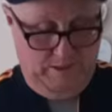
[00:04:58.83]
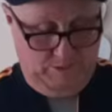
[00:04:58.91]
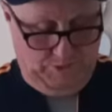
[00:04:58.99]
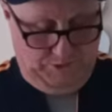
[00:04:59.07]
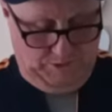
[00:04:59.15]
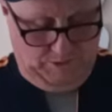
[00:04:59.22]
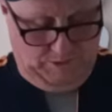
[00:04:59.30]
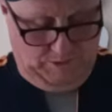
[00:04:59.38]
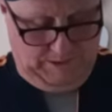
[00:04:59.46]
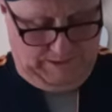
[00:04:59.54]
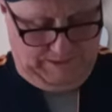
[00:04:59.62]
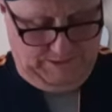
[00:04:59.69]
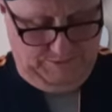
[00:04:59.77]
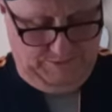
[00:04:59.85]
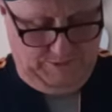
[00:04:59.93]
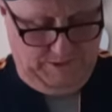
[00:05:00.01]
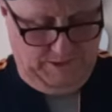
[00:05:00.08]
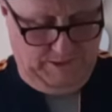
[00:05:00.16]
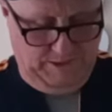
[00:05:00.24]
because you got later
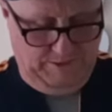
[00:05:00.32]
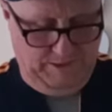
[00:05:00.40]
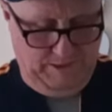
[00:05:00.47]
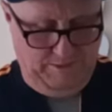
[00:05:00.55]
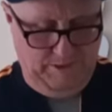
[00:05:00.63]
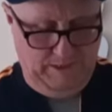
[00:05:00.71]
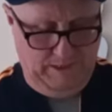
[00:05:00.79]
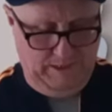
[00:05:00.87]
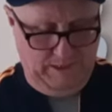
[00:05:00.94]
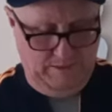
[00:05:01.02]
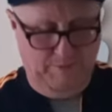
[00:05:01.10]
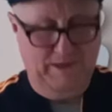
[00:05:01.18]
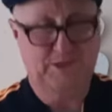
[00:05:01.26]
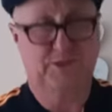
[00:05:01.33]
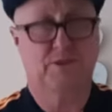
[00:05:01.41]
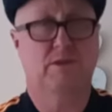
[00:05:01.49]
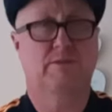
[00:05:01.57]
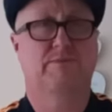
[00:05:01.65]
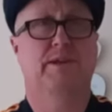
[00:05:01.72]
on down down in the base, you
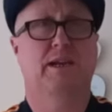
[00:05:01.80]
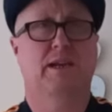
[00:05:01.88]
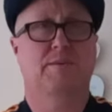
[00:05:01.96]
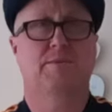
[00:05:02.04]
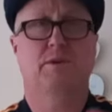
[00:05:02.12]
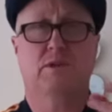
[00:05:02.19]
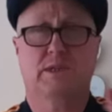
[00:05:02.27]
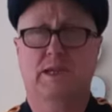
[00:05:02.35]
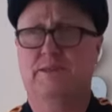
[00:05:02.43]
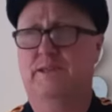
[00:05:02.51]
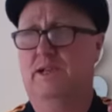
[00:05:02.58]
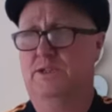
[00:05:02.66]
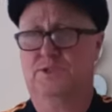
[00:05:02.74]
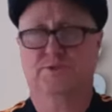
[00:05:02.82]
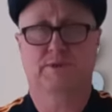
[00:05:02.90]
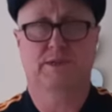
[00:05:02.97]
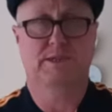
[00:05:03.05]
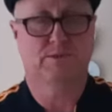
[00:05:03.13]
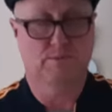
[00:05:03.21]
got the vanilla, but I'll get that
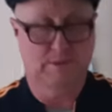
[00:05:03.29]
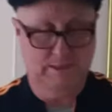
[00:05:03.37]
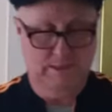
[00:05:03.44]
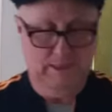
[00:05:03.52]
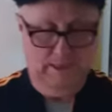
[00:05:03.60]
straight away.